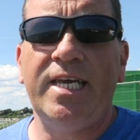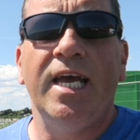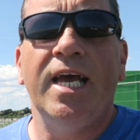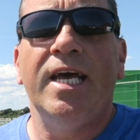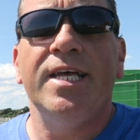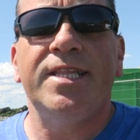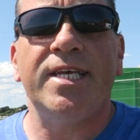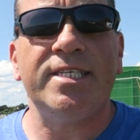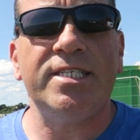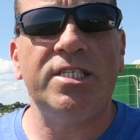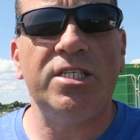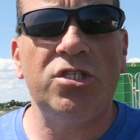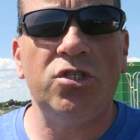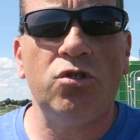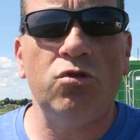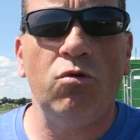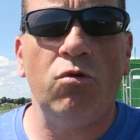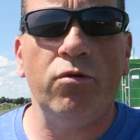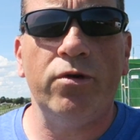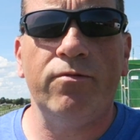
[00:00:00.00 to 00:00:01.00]
That's the
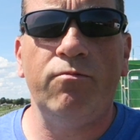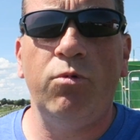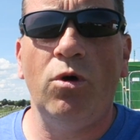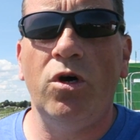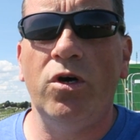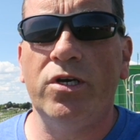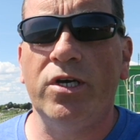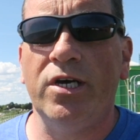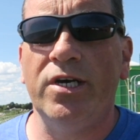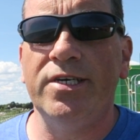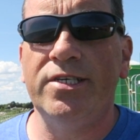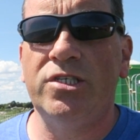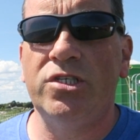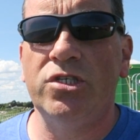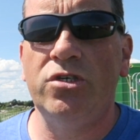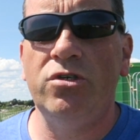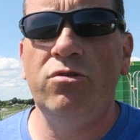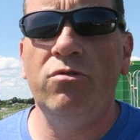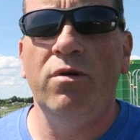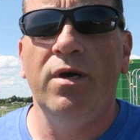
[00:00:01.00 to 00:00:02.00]
sort of work I
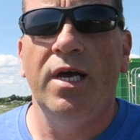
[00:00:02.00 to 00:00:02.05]
do.